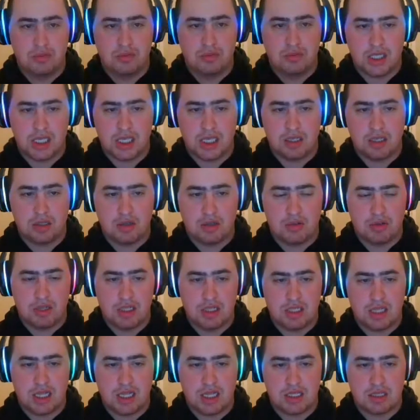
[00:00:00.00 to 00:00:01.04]
again, going
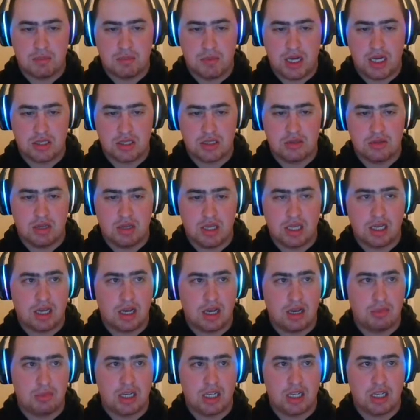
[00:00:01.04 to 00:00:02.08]
into that Zamasu hit
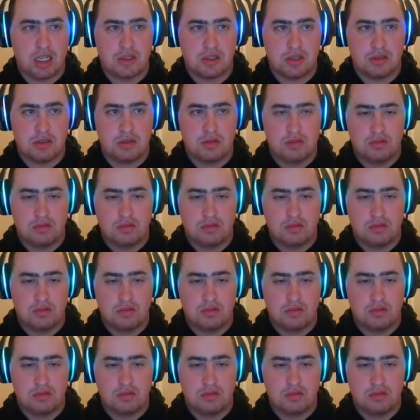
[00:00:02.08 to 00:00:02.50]
combination.